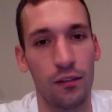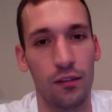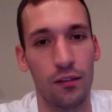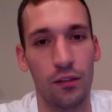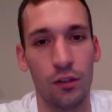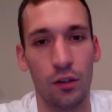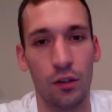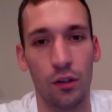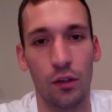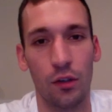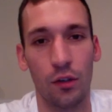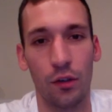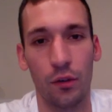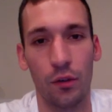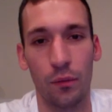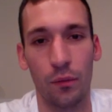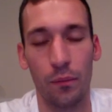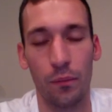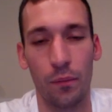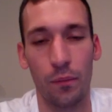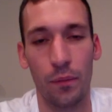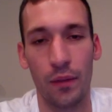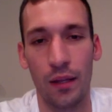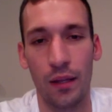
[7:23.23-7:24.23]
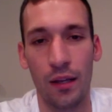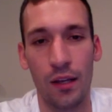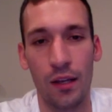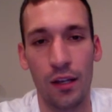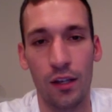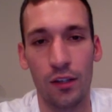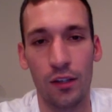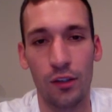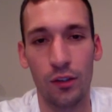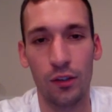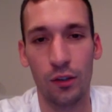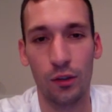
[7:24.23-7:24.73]
You'll
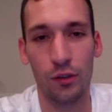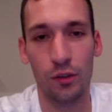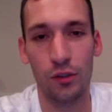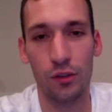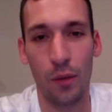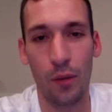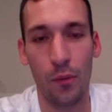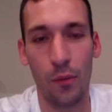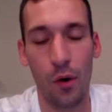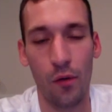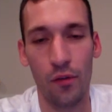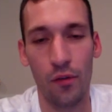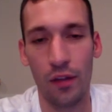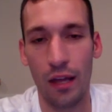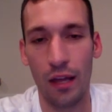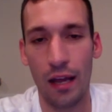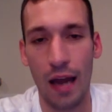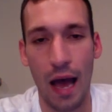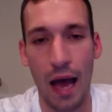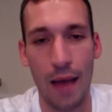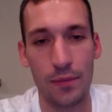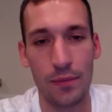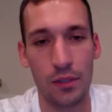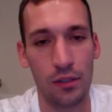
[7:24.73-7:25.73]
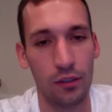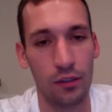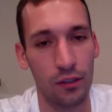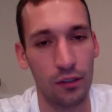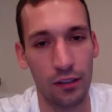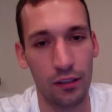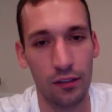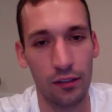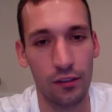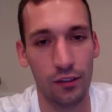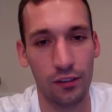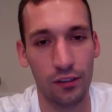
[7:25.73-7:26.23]
jump over that obstacle
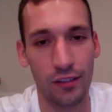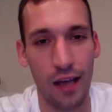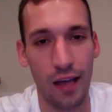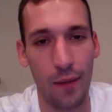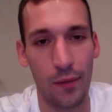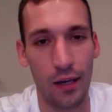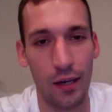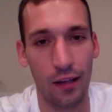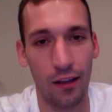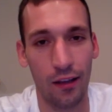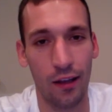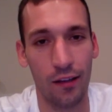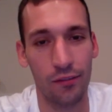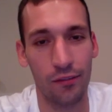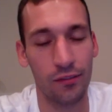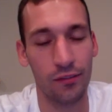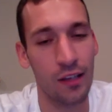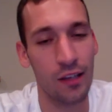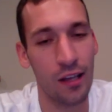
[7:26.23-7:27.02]
and you'll dominate life.